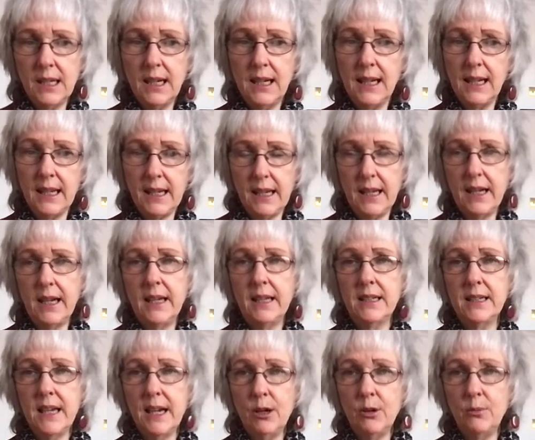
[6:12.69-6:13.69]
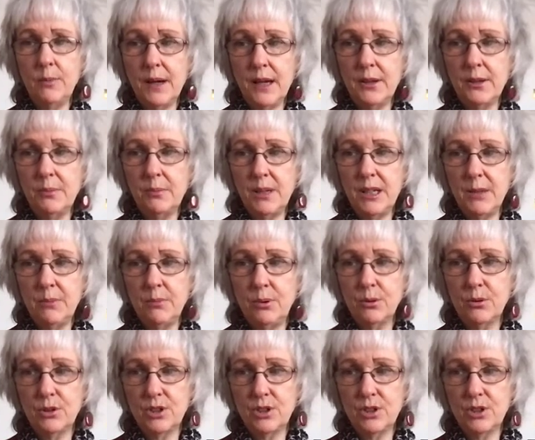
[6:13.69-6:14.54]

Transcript: clear and help other people